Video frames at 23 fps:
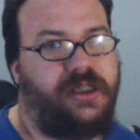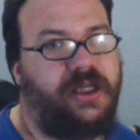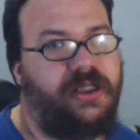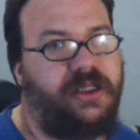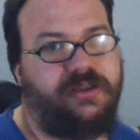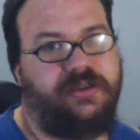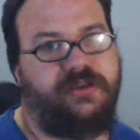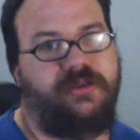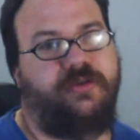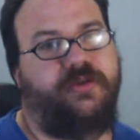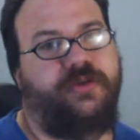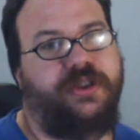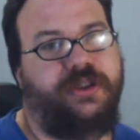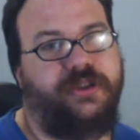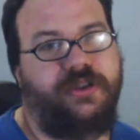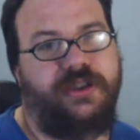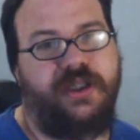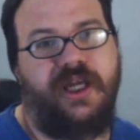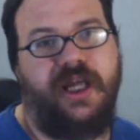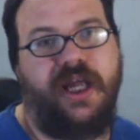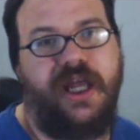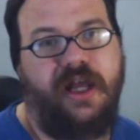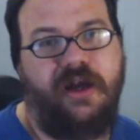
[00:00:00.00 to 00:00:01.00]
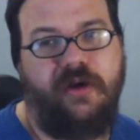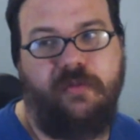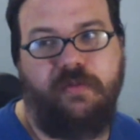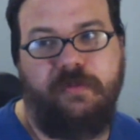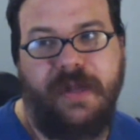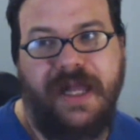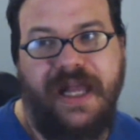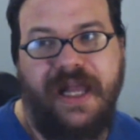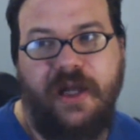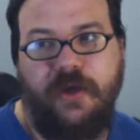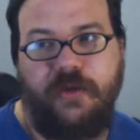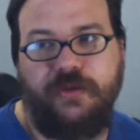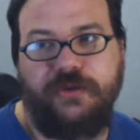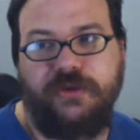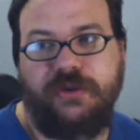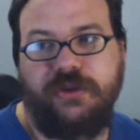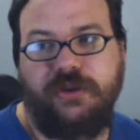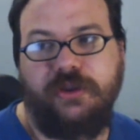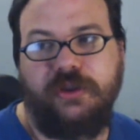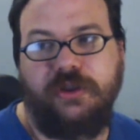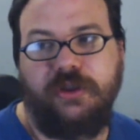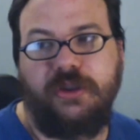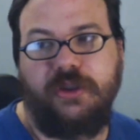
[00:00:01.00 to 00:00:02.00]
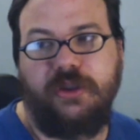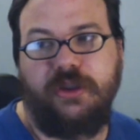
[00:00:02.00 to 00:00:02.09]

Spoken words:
that's going to help out.